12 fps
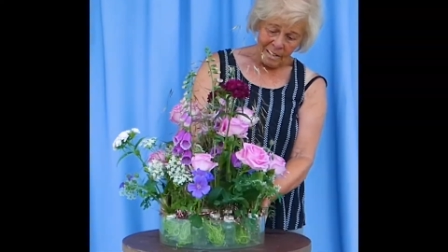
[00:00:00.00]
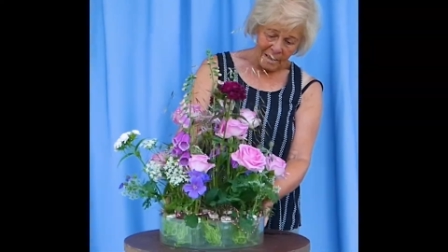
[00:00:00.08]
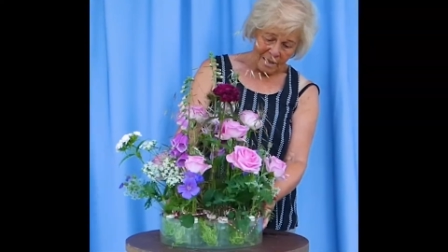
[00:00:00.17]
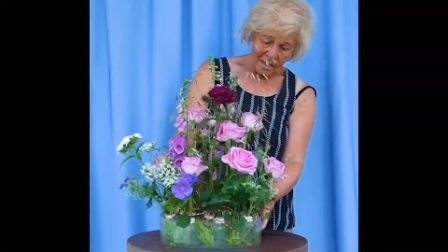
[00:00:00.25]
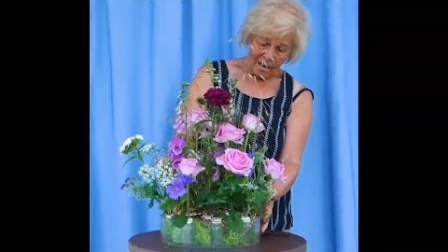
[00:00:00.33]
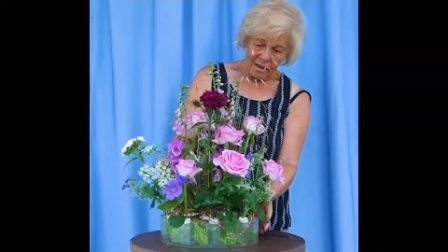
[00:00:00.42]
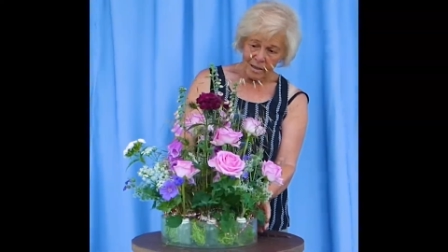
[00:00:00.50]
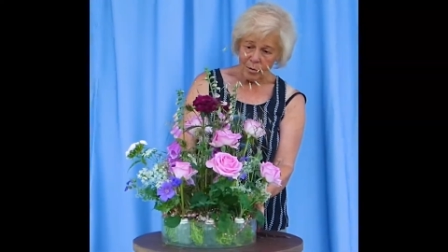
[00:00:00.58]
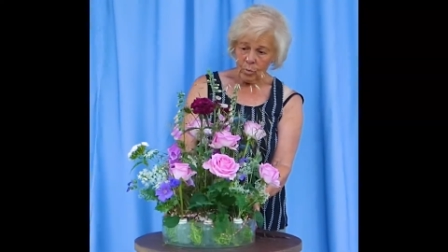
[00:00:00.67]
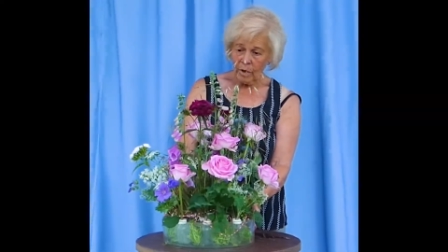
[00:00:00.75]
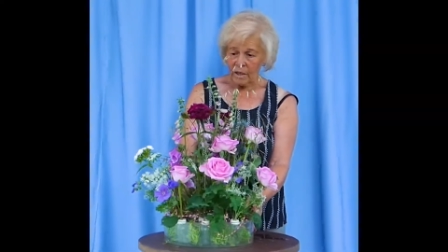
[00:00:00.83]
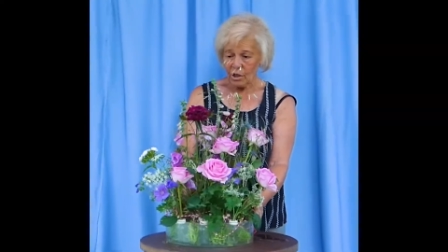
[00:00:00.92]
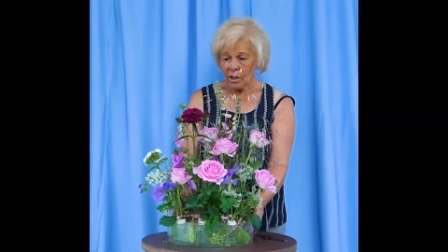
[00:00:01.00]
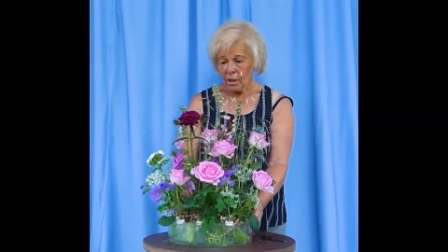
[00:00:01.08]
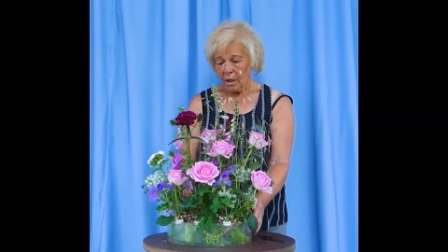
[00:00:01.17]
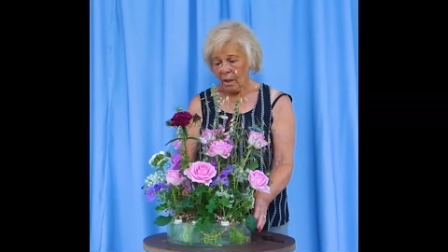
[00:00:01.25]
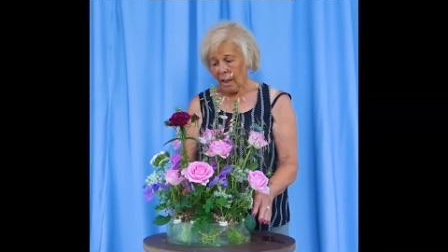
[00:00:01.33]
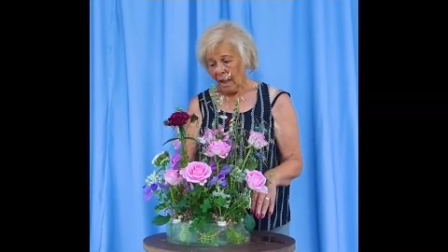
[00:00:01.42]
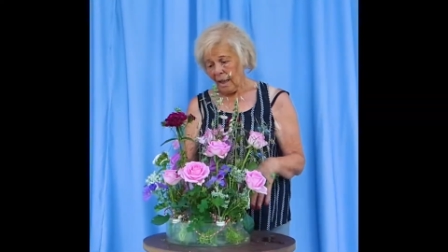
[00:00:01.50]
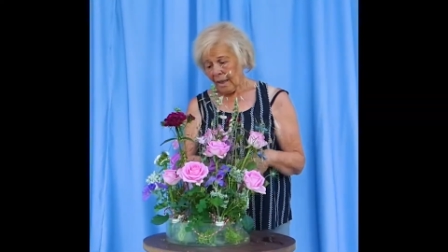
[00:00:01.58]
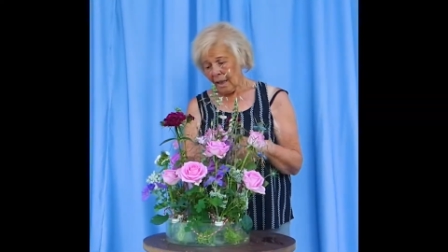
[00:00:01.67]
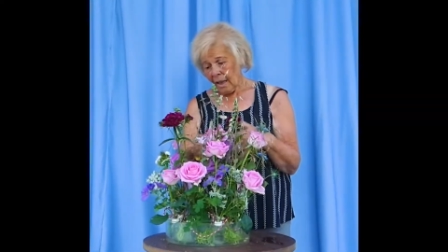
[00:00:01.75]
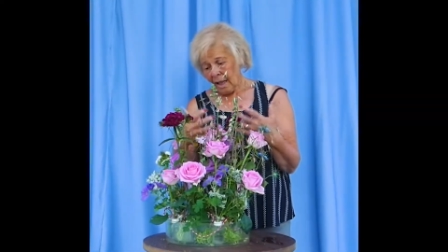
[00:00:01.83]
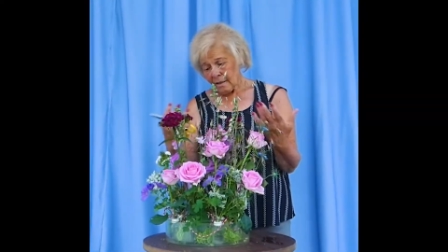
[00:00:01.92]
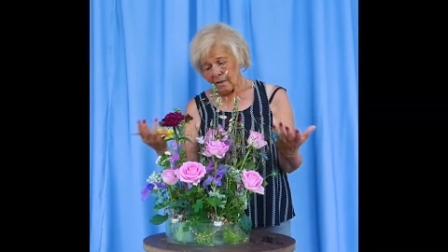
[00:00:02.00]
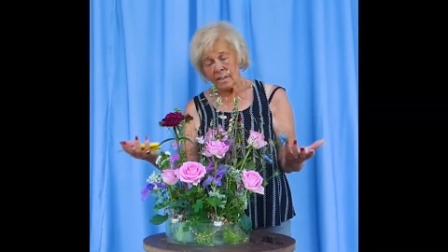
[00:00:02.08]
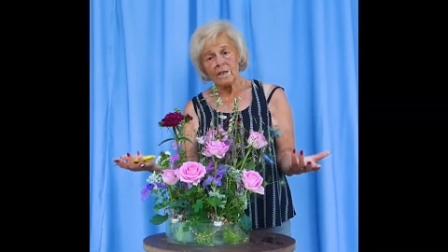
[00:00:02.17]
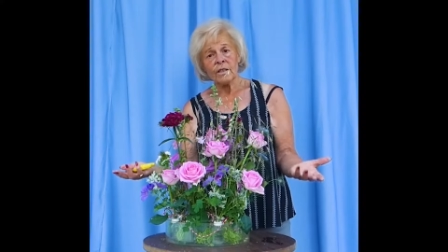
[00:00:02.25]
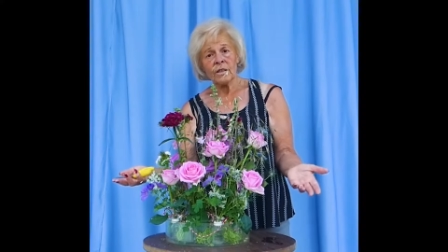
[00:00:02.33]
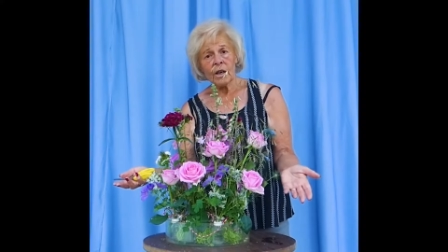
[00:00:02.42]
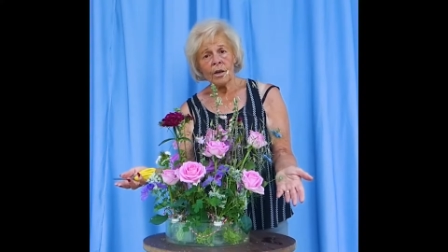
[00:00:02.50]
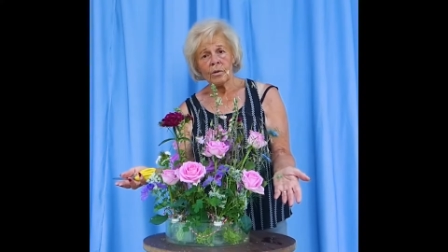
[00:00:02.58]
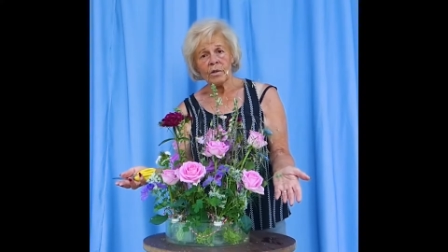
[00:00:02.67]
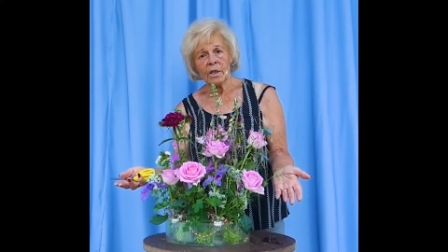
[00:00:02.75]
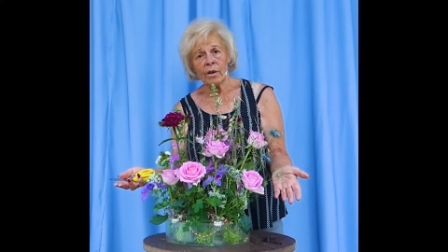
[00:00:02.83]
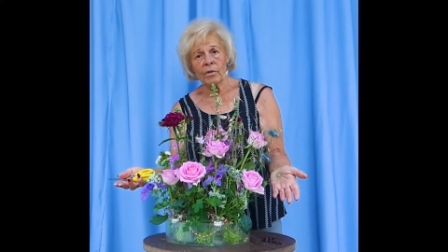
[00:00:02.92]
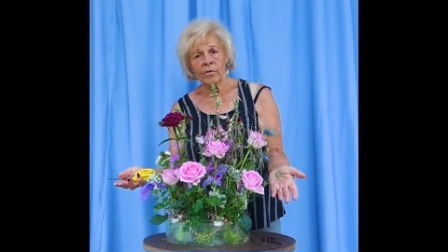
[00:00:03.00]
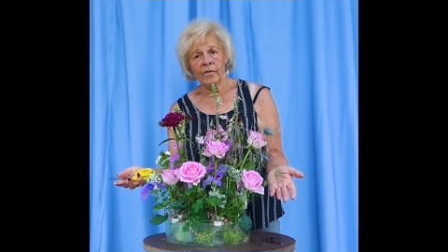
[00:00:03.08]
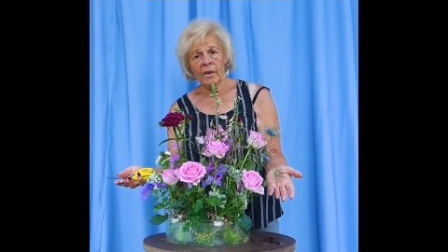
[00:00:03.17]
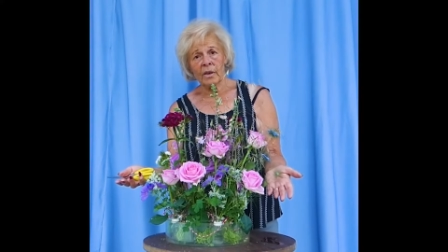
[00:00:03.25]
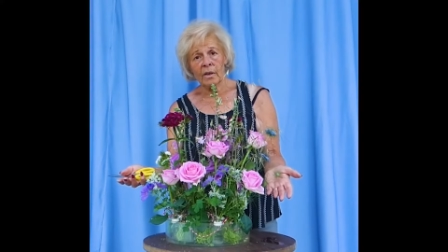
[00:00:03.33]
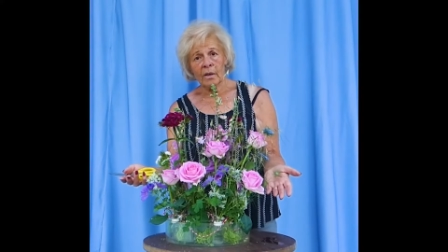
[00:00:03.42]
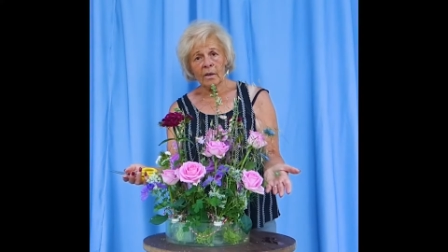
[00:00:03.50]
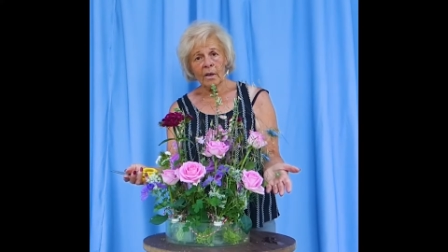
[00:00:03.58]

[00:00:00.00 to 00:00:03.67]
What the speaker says: design, which, as this goes over,